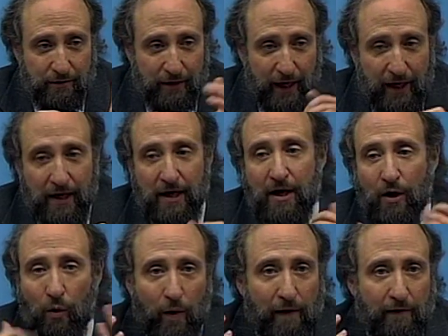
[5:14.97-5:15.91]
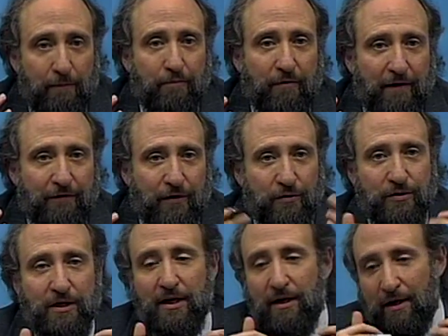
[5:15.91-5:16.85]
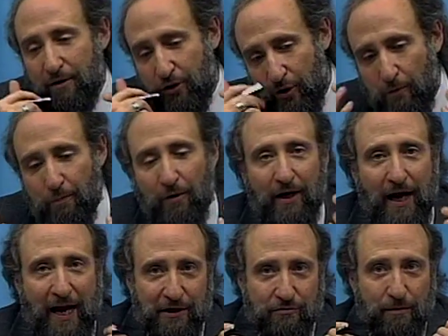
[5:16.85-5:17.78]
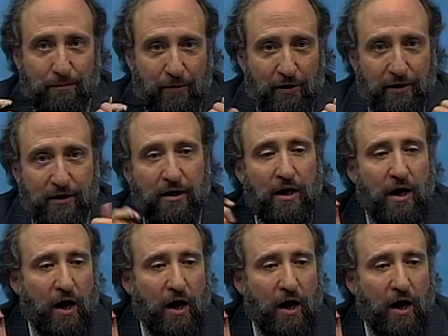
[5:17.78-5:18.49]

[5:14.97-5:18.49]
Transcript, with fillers: Okay? Query previews do put an extra burden